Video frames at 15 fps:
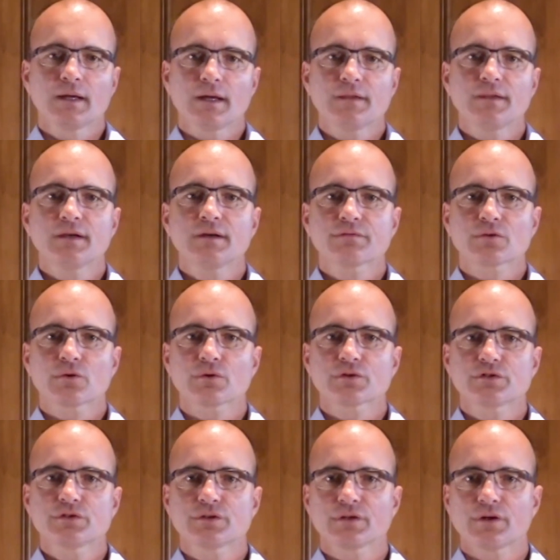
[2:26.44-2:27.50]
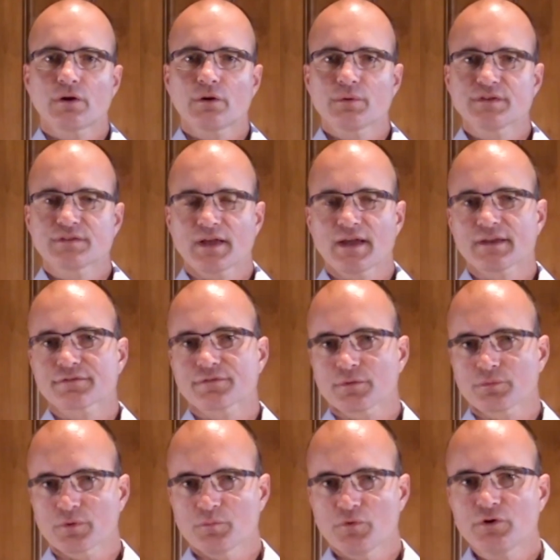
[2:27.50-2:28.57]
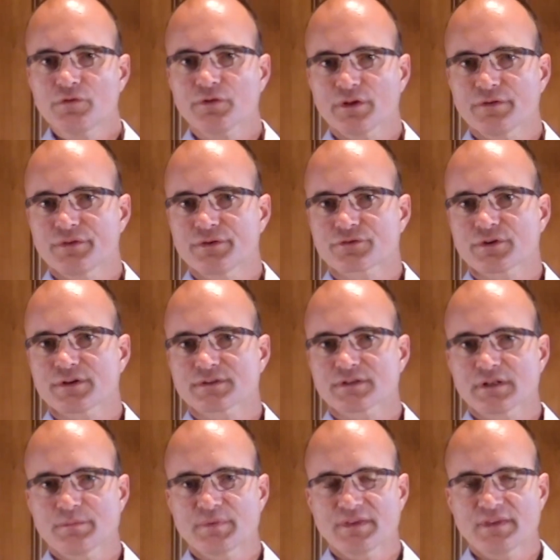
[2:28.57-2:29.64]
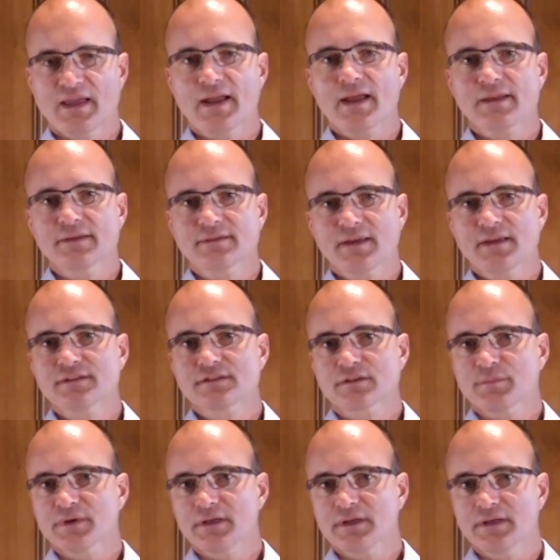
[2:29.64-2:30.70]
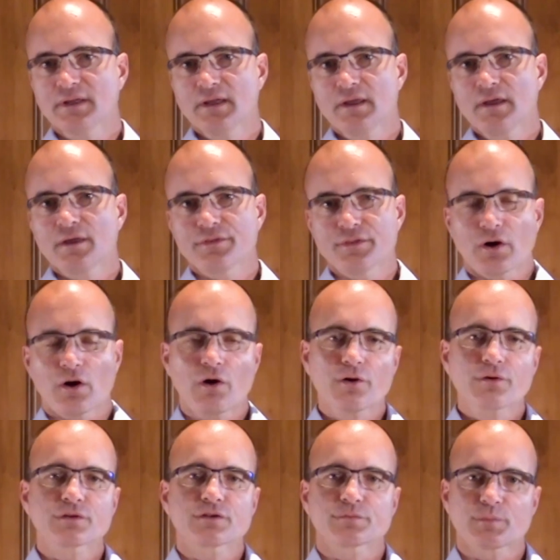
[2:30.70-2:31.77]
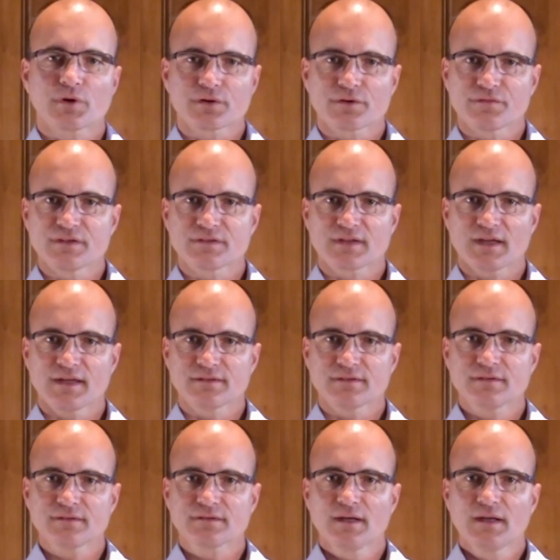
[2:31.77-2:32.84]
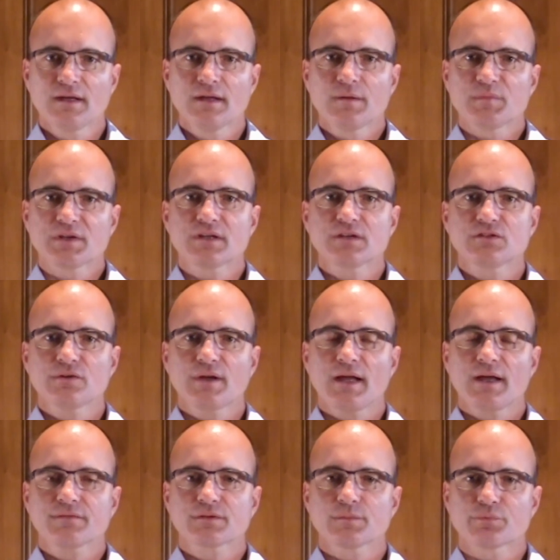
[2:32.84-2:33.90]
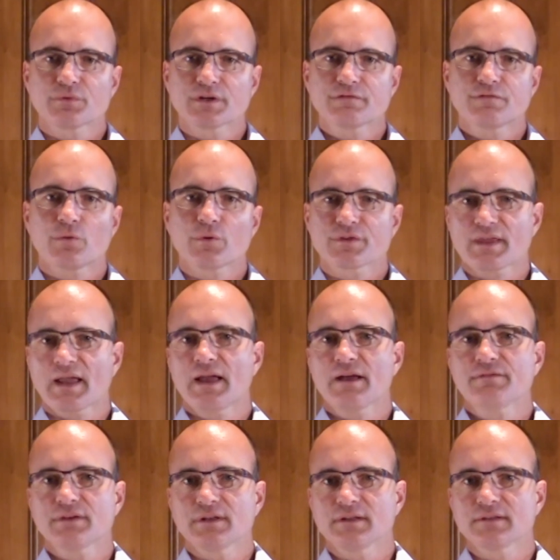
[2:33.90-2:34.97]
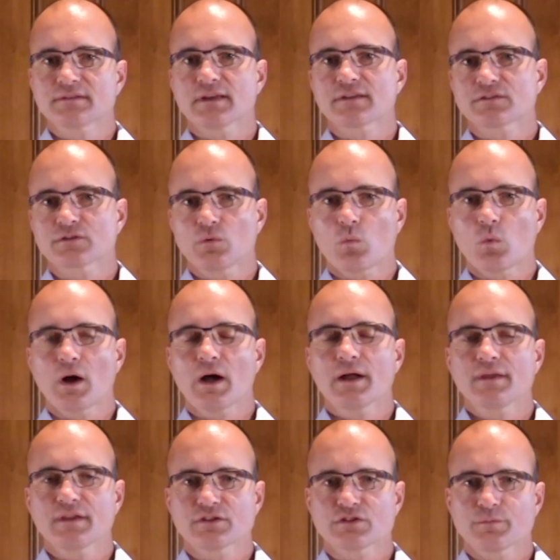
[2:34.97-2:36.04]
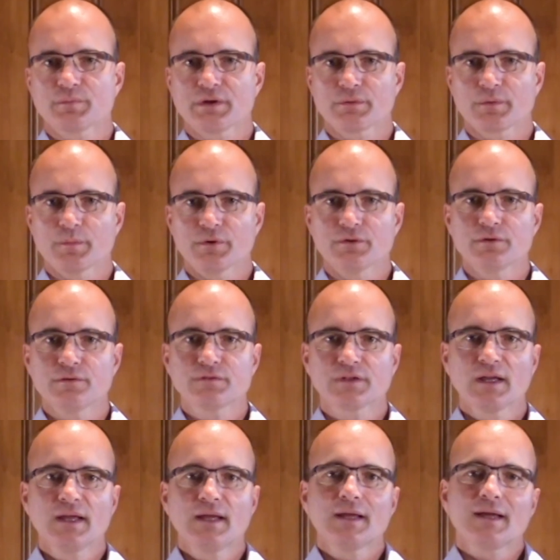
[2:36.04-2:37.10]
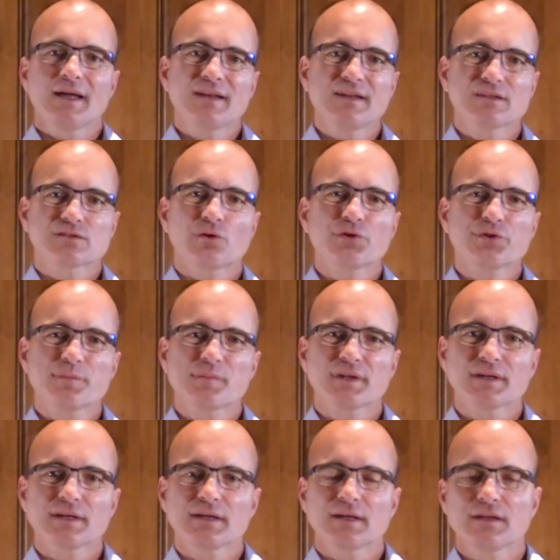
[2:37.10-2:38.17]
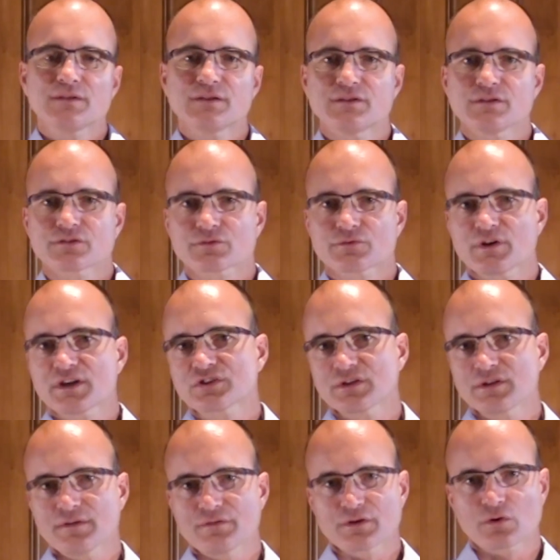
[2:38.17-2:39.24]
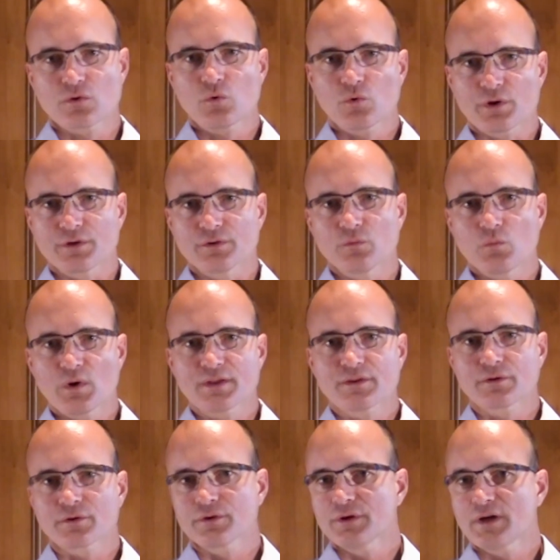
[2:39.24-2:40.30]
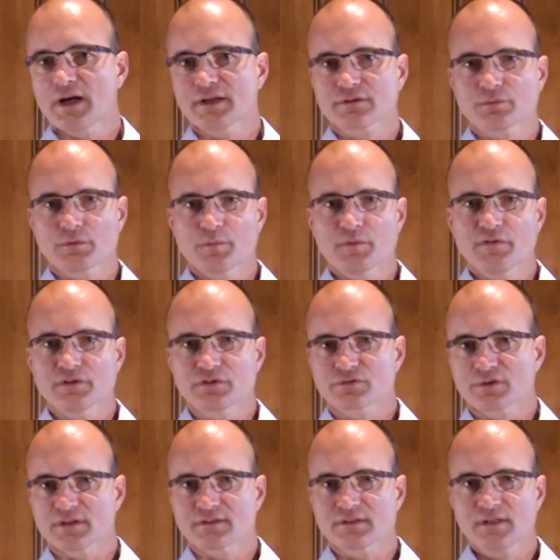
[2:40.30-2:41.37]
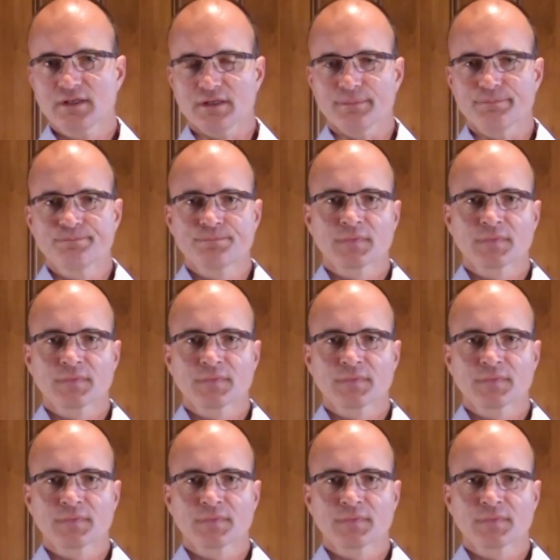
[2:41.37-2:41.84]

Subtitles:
And then, of course, you can always ask for removal of the trustee, but that tends to be the hardest part of these cases because you have to bring forth evidence as to why they should be removed. And it's ultimately in the discretion of the court whether or not to remove a trustee.